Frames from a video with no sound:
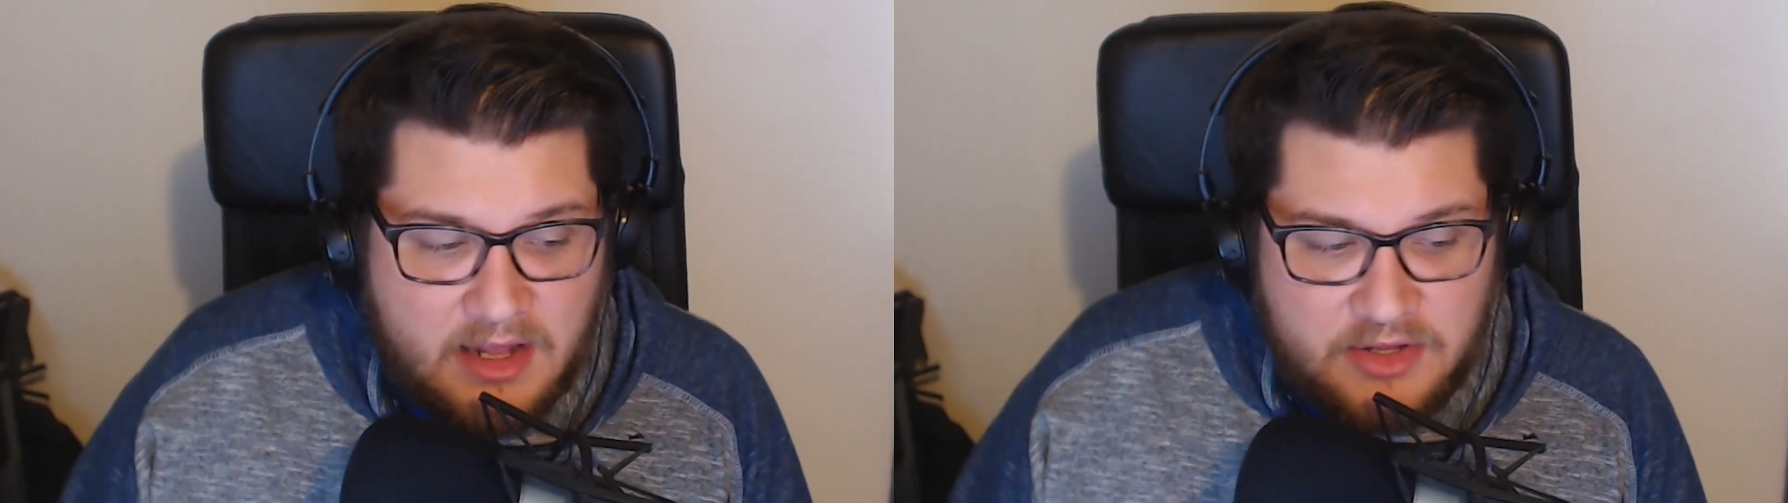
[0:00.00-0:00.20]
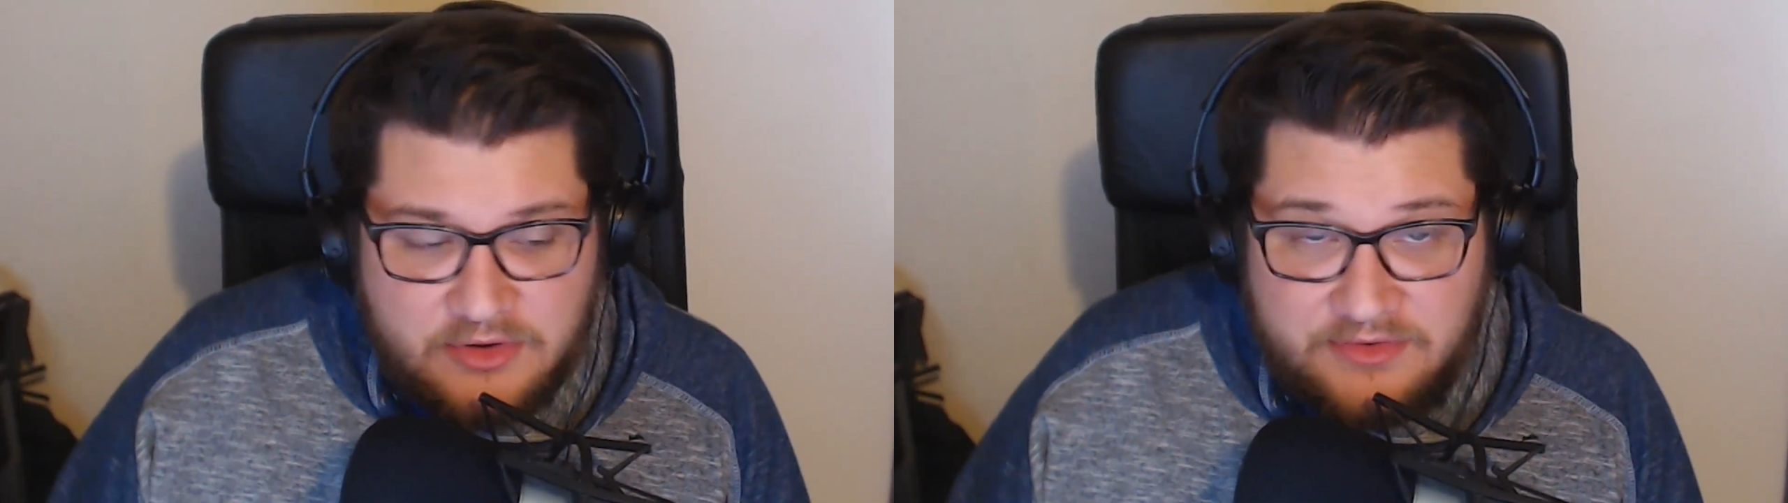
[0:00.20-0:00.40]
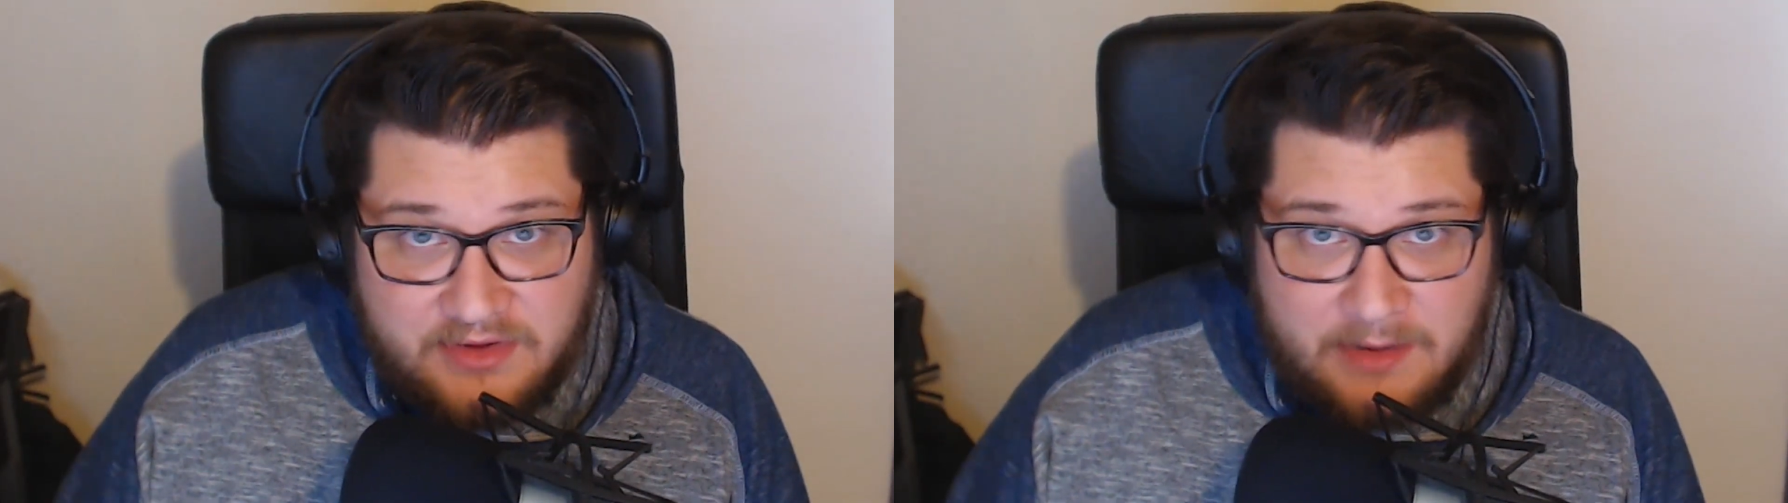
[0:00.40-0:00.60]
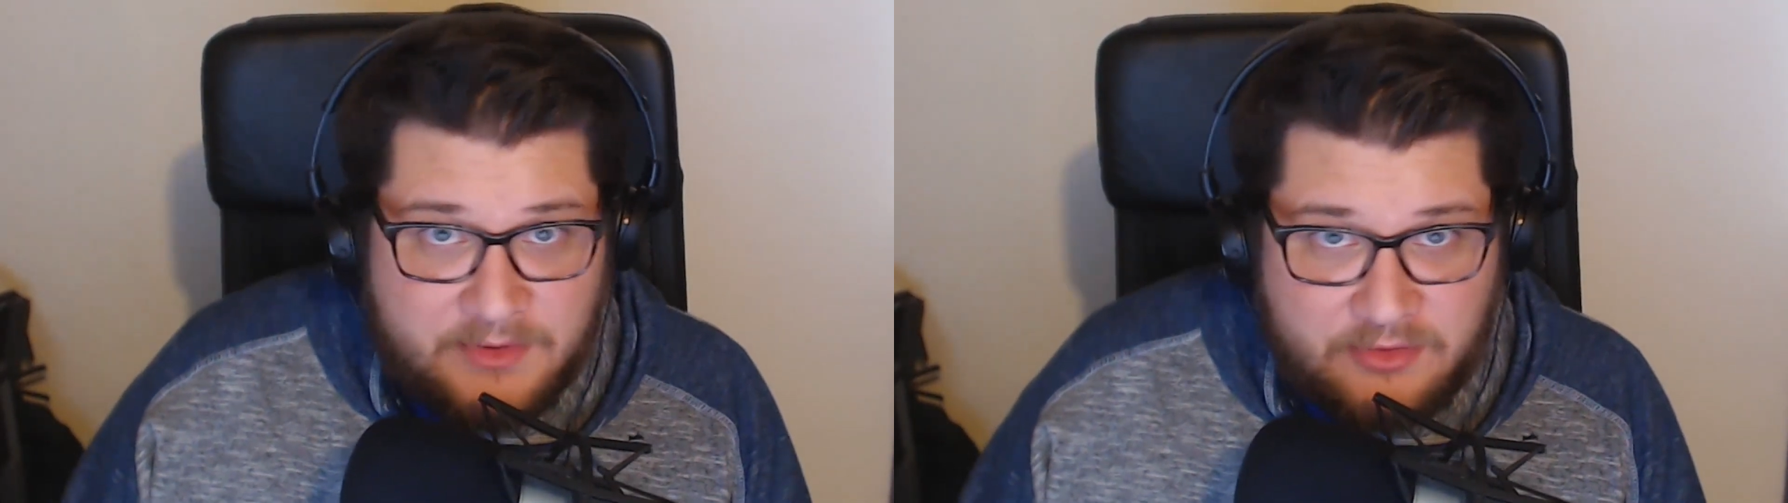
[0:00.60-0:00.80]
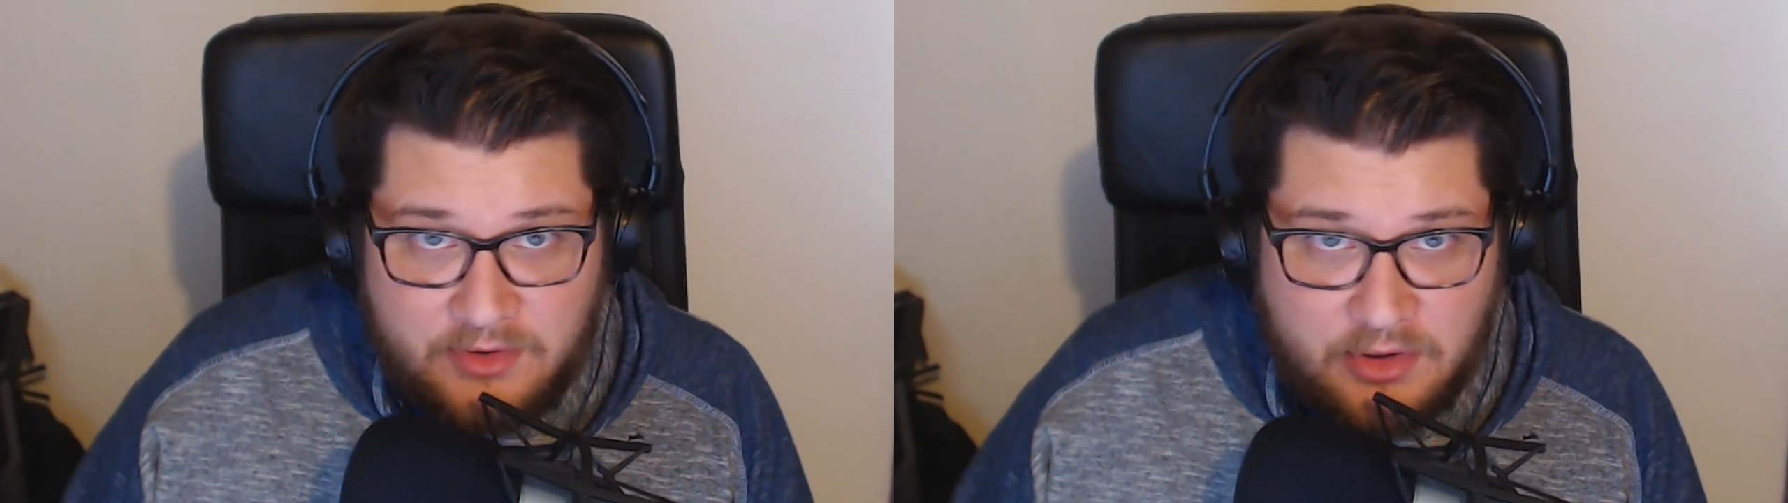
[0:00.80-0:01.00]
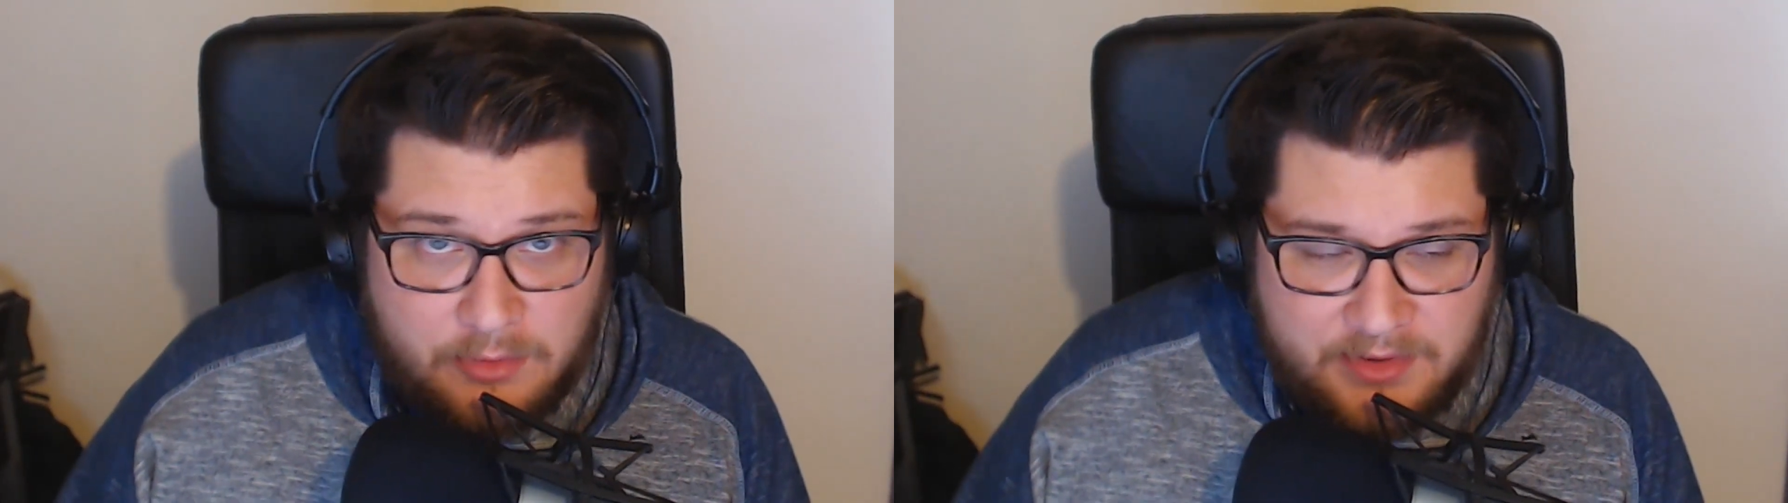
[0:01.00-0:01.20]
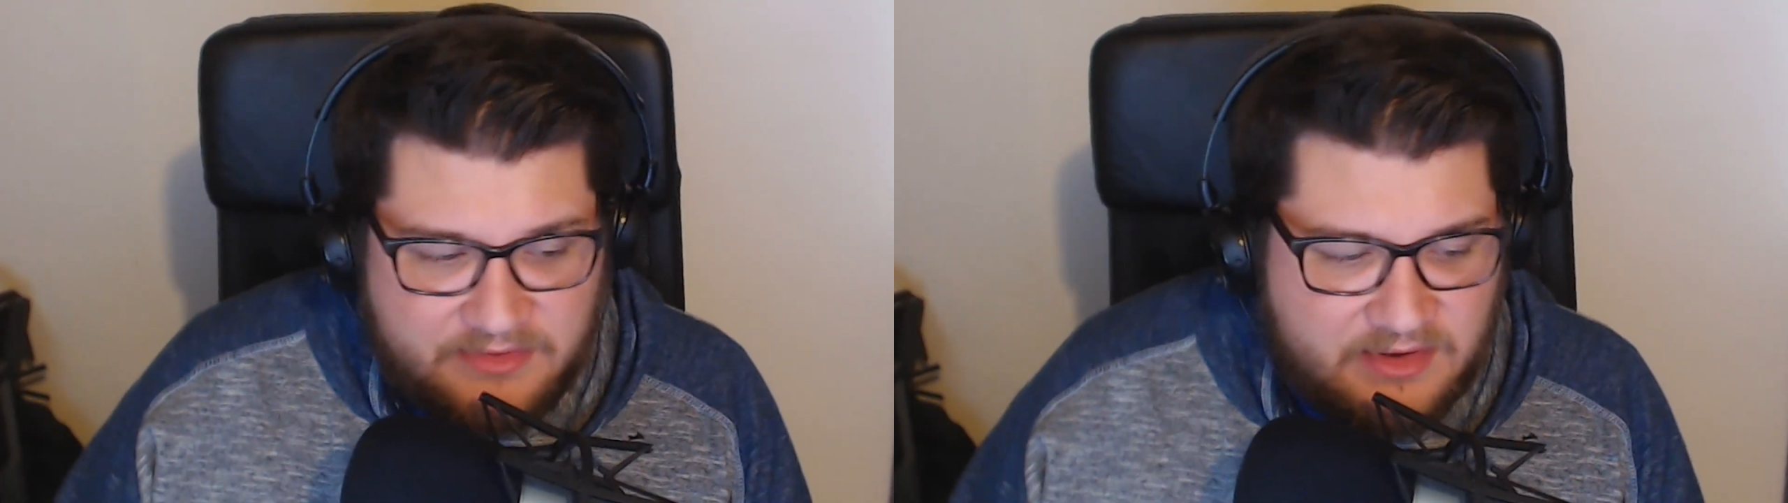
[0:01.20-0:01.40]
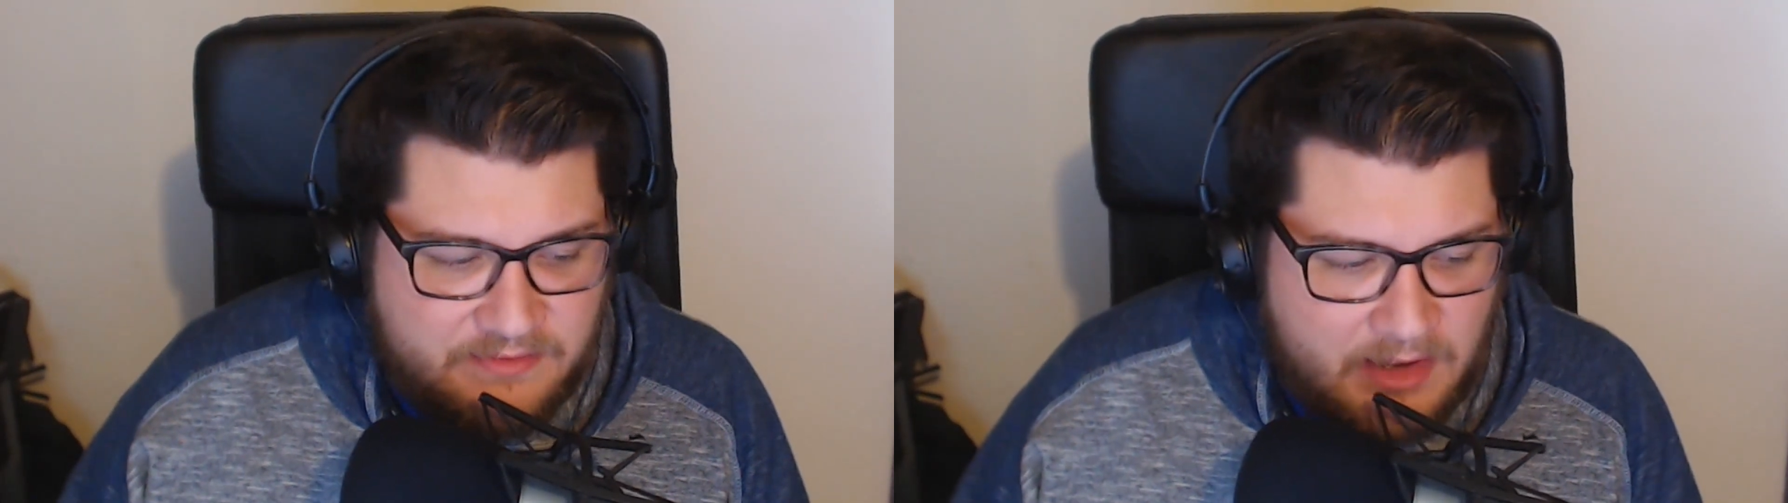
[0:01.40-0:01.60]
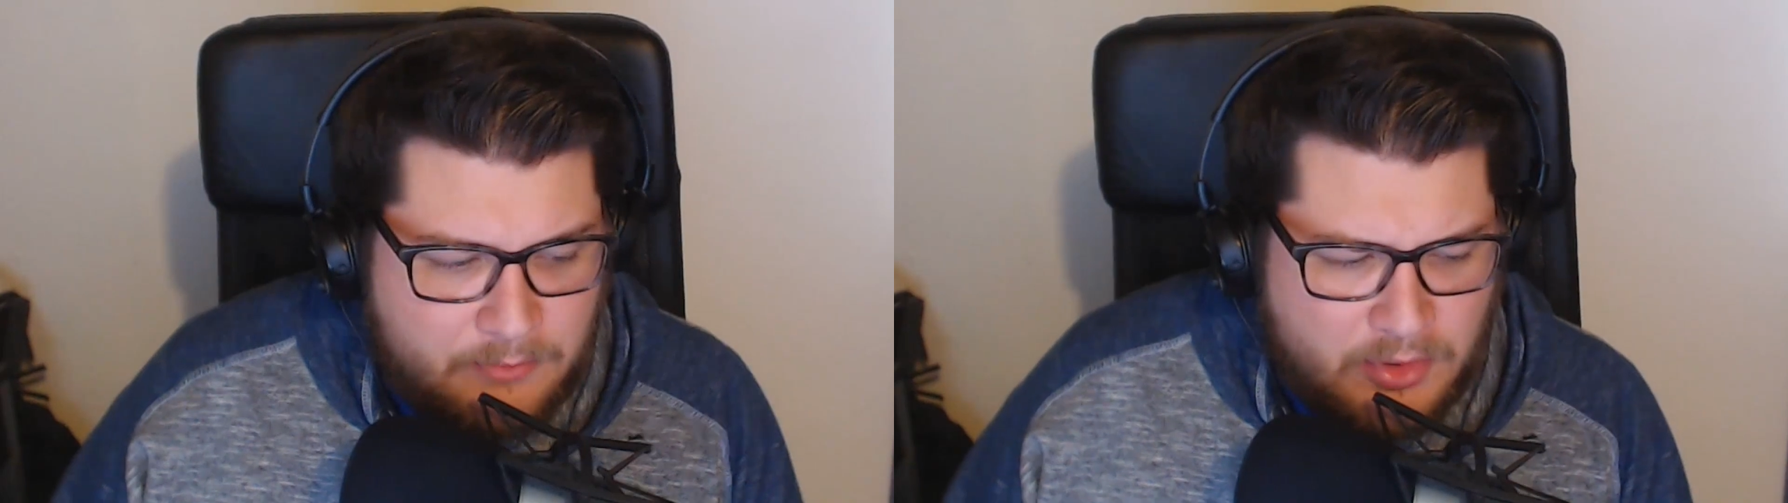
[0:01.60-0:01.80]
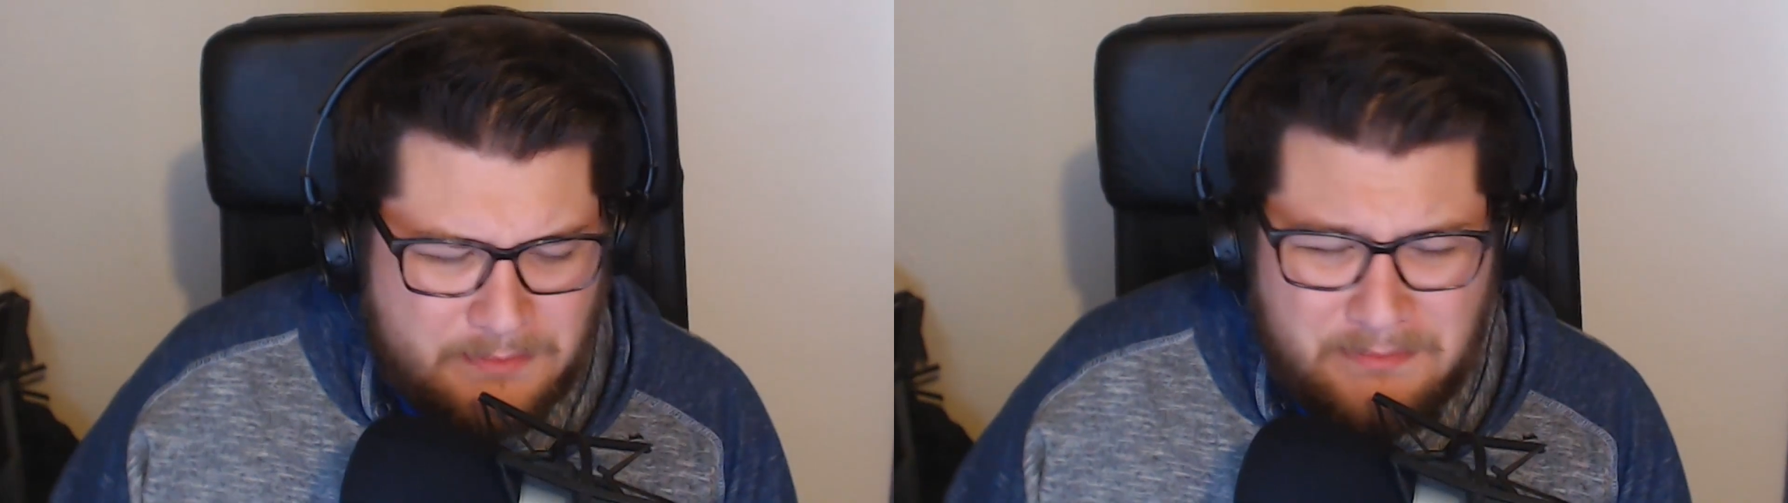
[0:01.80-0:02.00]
You could say I'm a Sony or a PC fanboy,